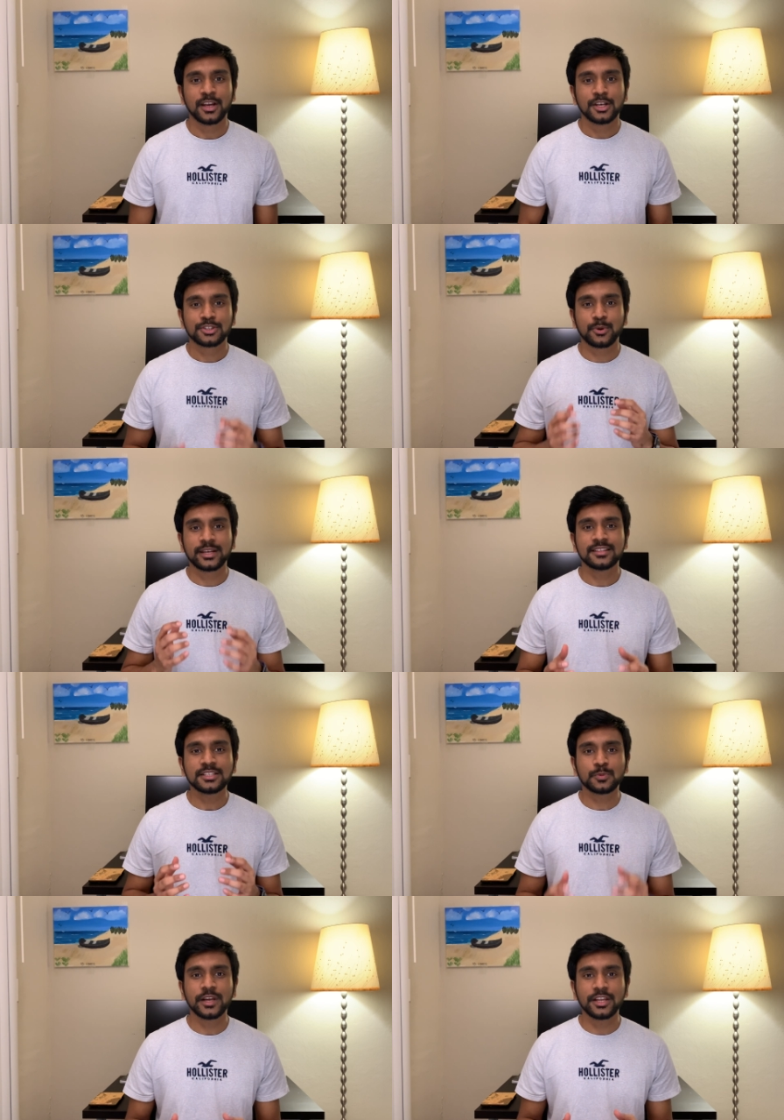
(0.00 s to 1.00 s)
So in this
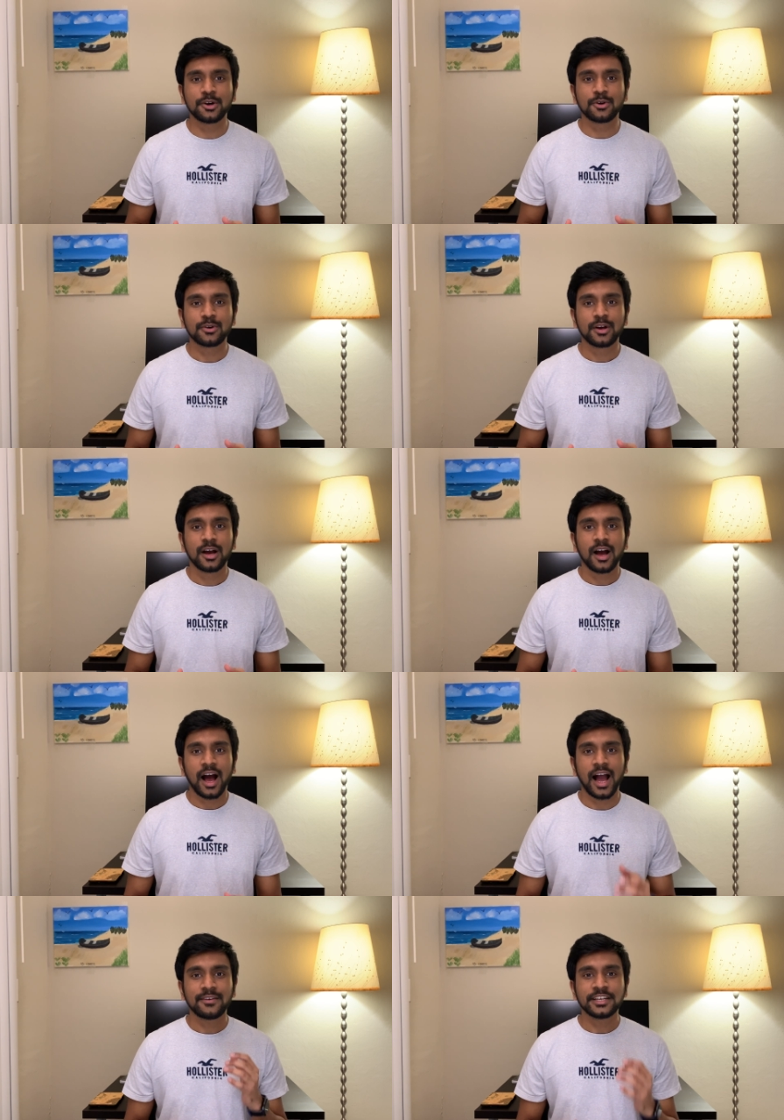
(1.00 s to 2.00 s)
video,
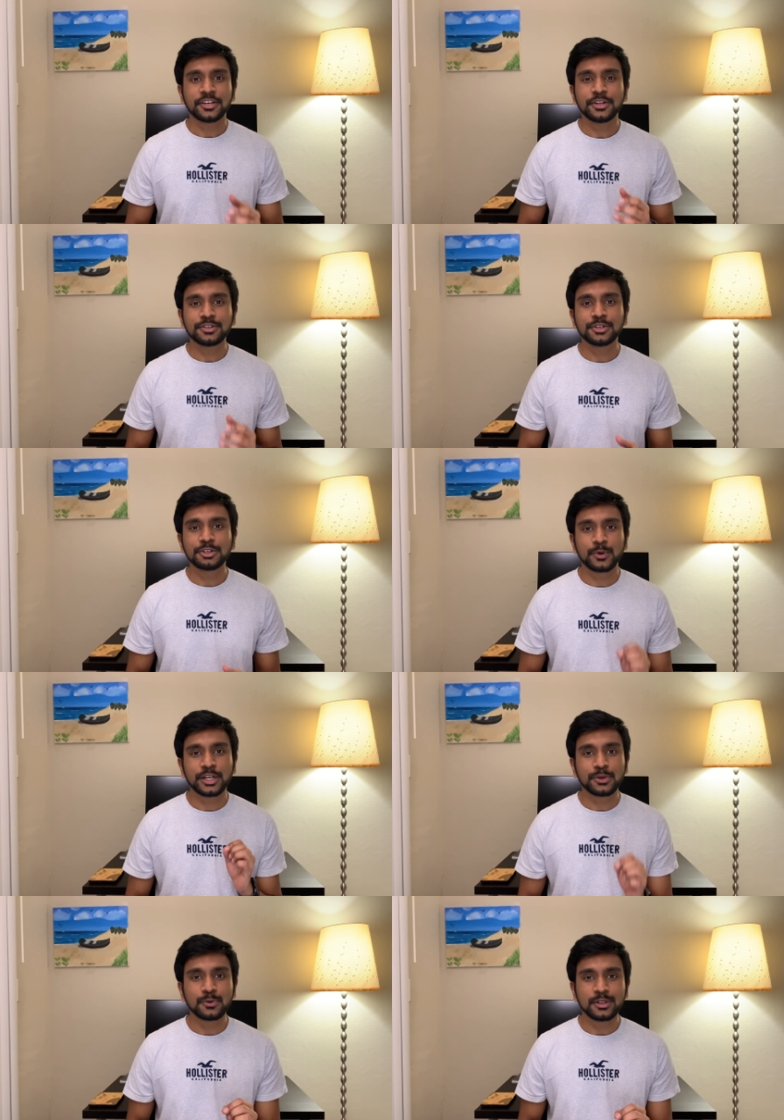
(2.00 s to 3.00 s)
I'll introduce you to a
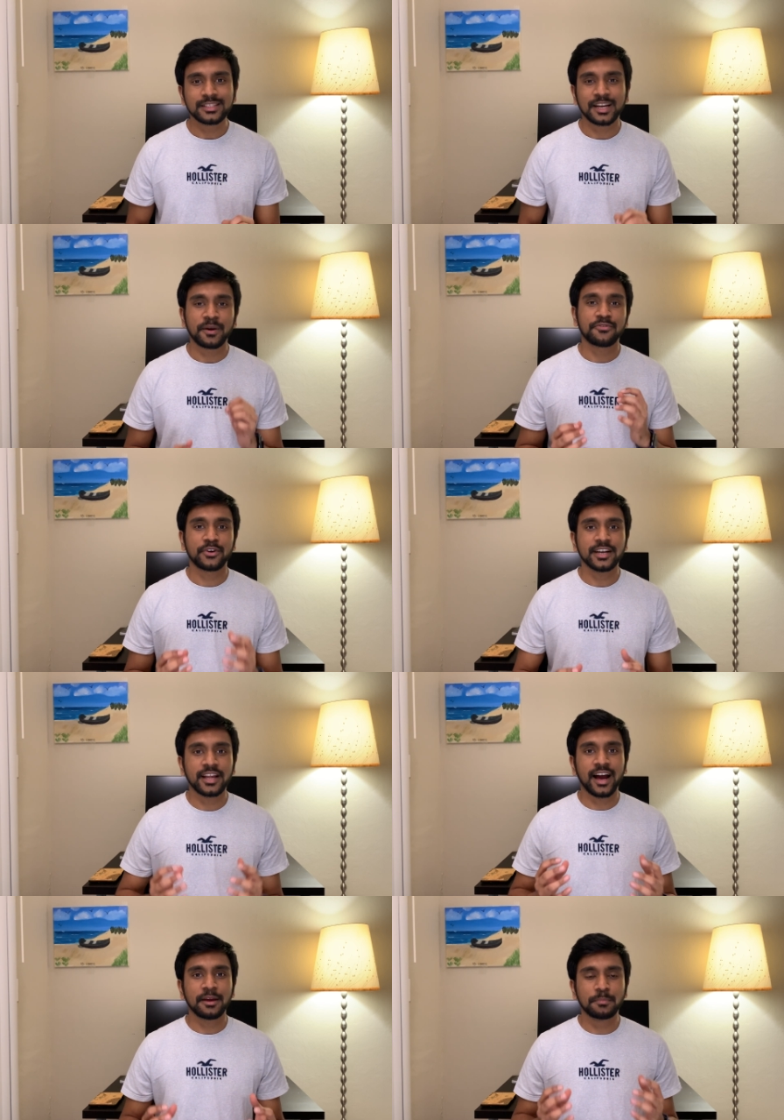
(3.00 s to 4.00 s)
tool that my friend and
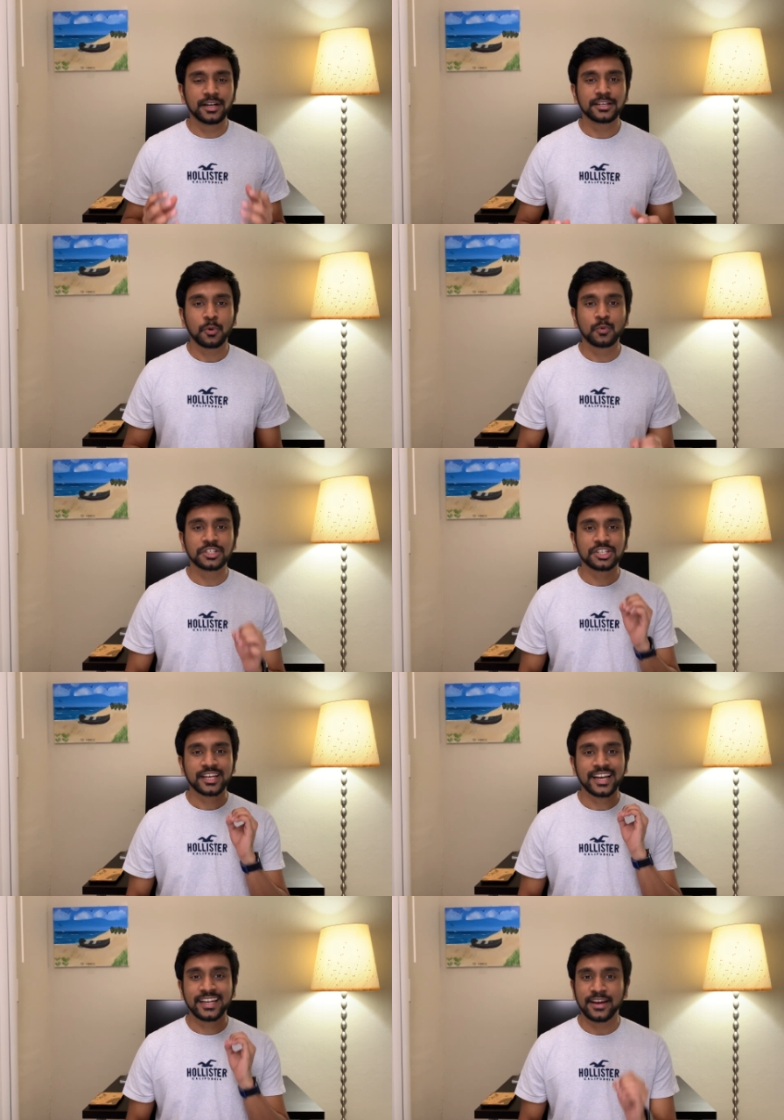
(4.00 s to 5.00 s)
I built which
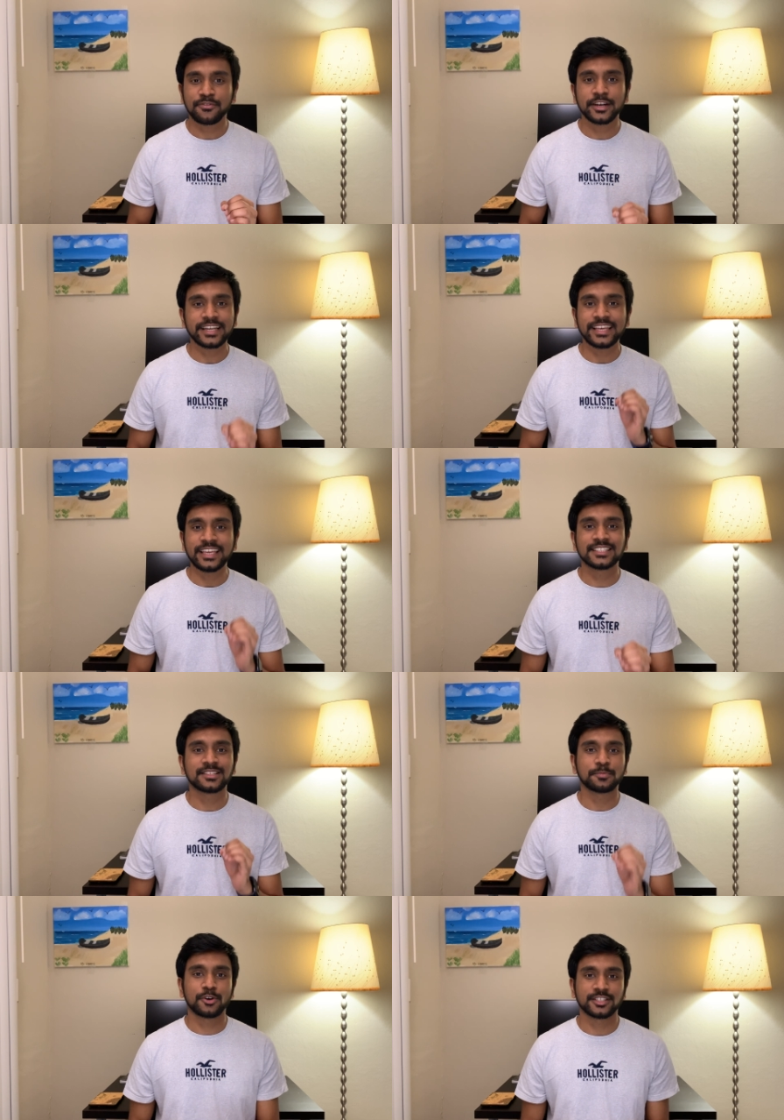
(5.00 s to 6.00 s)
can definitely ease the
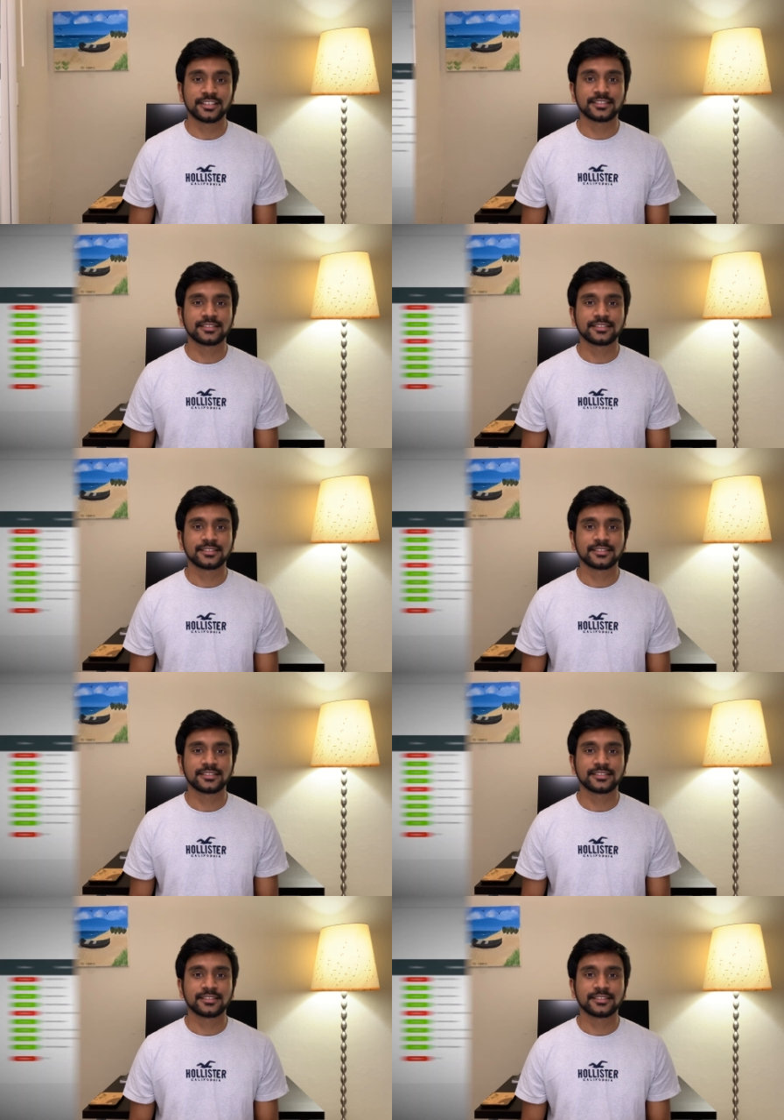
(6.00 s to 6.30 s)
process.